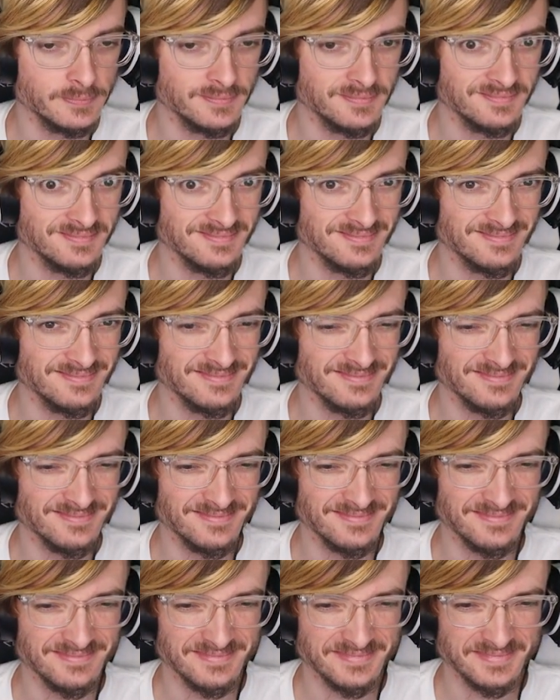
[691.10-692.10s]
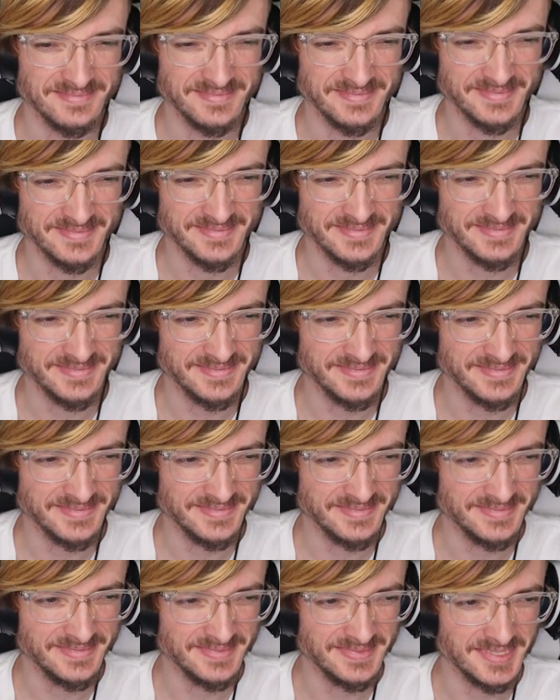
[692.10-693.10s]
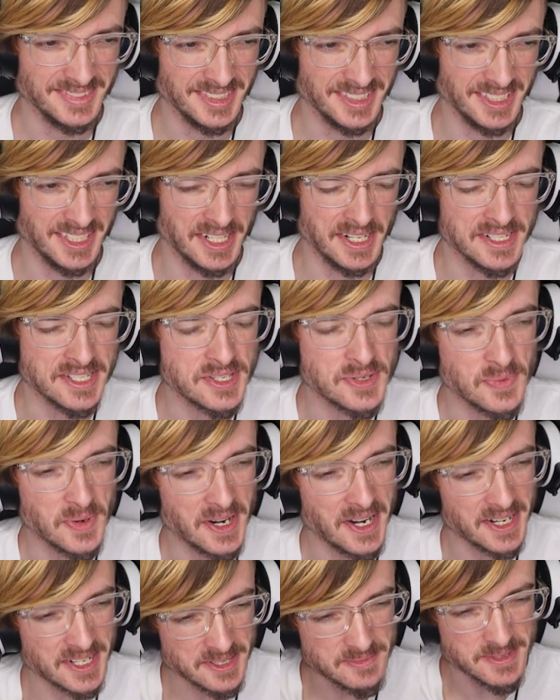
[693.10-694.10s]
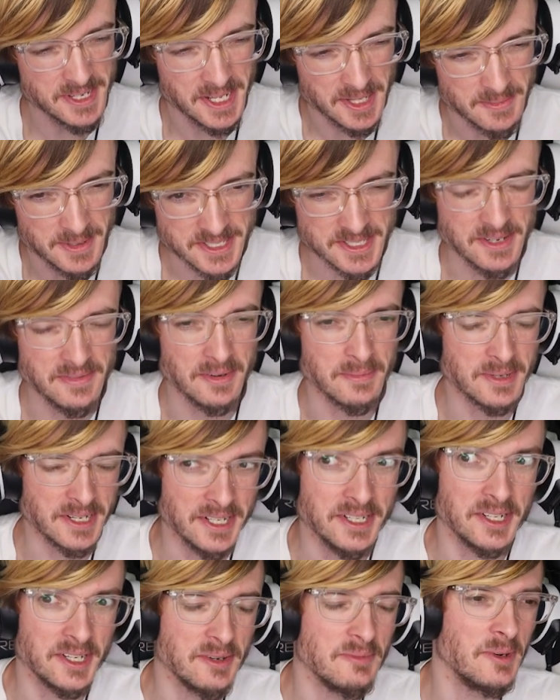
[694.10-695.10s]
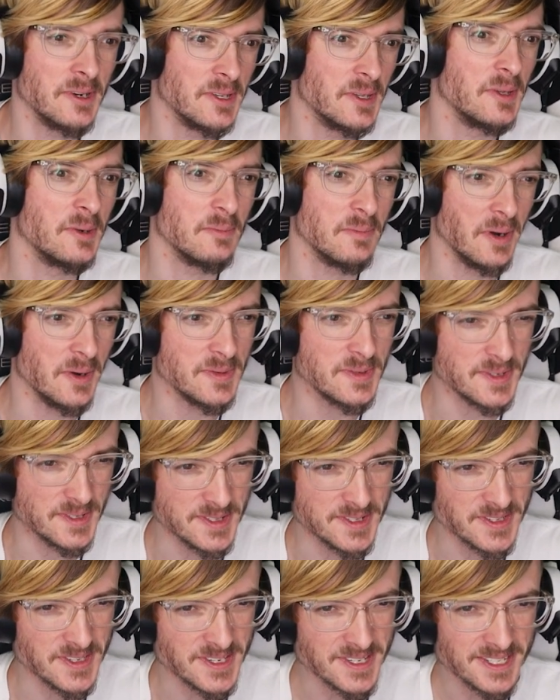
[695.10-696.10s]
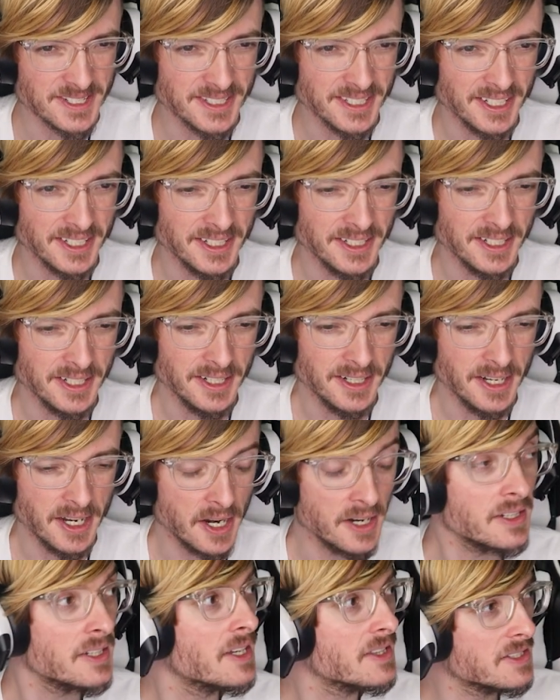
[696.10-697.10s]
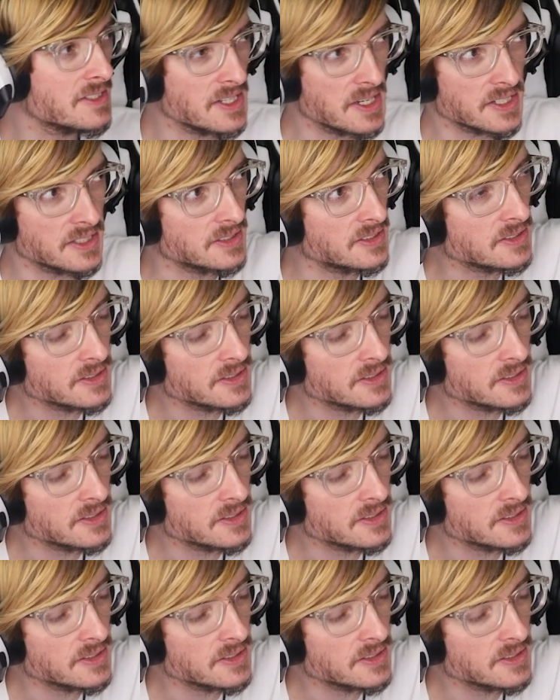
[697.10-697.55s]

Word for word: products for you. All of our products are designed. God, I swear, I keep telling myself I'm gonna get one of their posters. I already got the ducky.